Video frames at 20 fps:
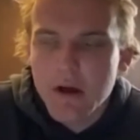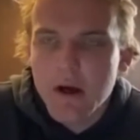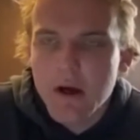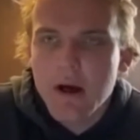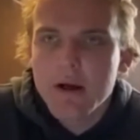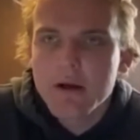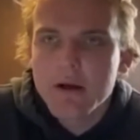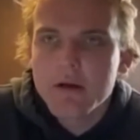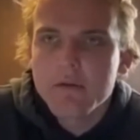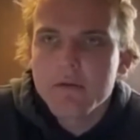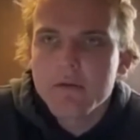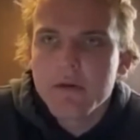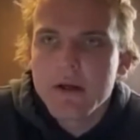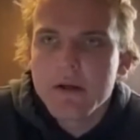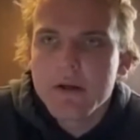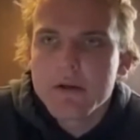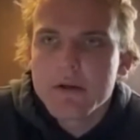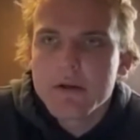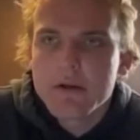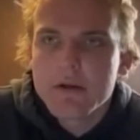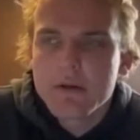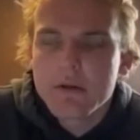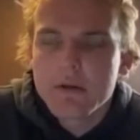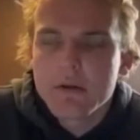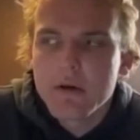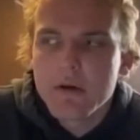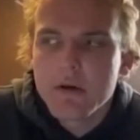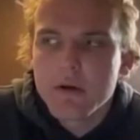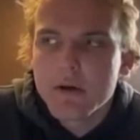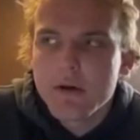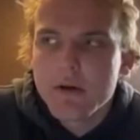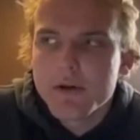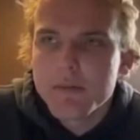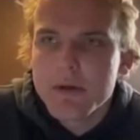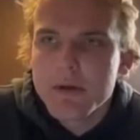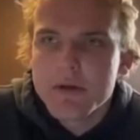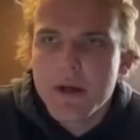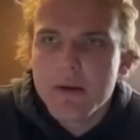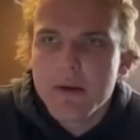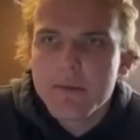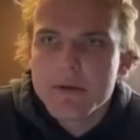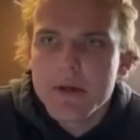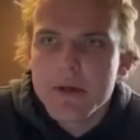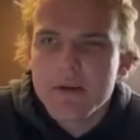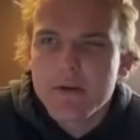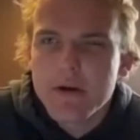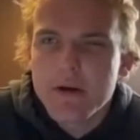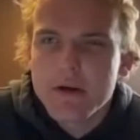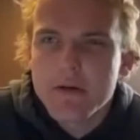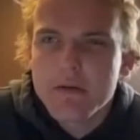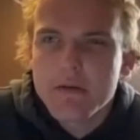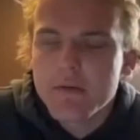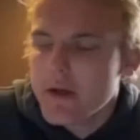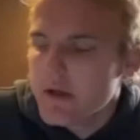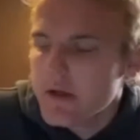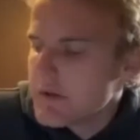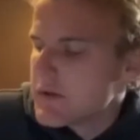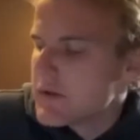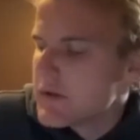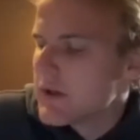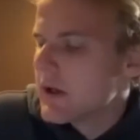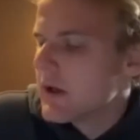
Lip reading: hide your face. You should be ashamed of yourself. Hide your face.